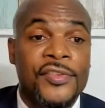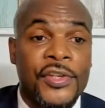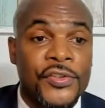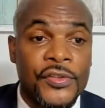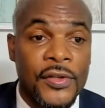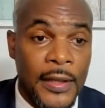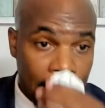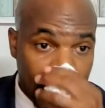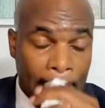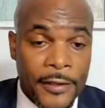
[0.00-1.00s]
of Jesus,
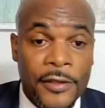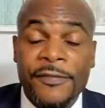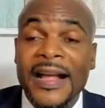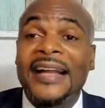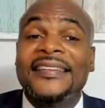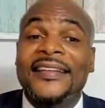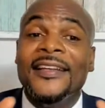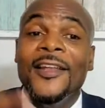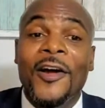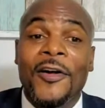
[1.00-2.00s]
you've got
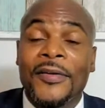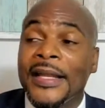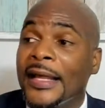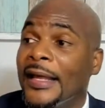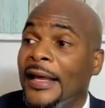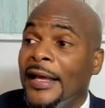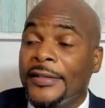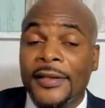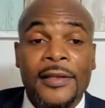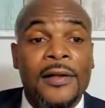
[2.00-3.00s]
to learn
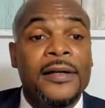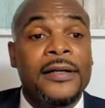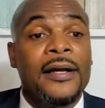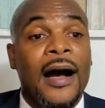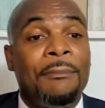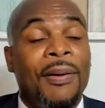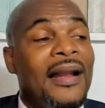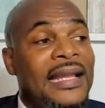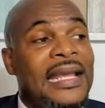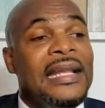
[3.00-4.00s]
to look
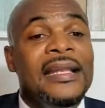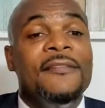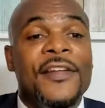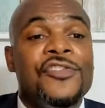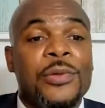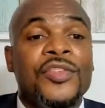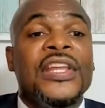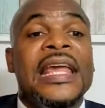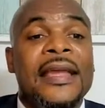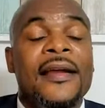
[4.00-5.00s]
upon
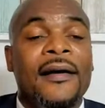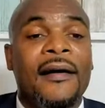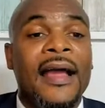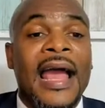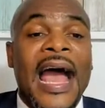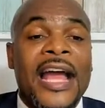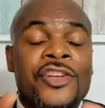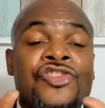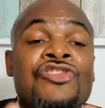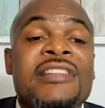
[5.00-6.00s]
individuals here
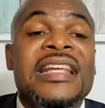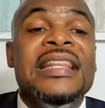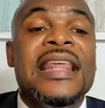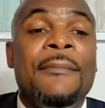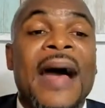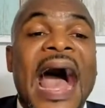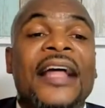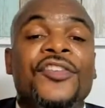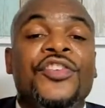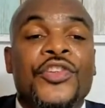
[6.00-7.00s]
and treat them
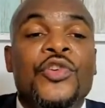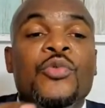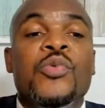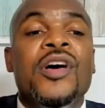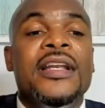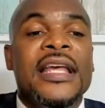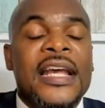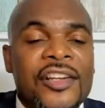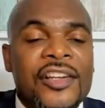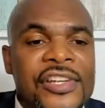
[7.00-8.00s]
as you
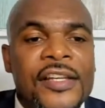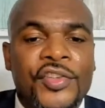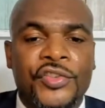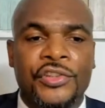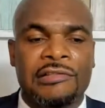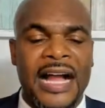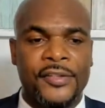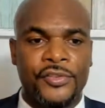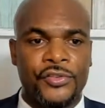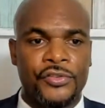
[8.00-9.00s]
would Jesus
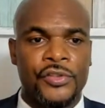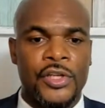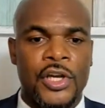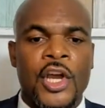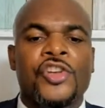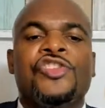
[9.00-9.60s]
Christ.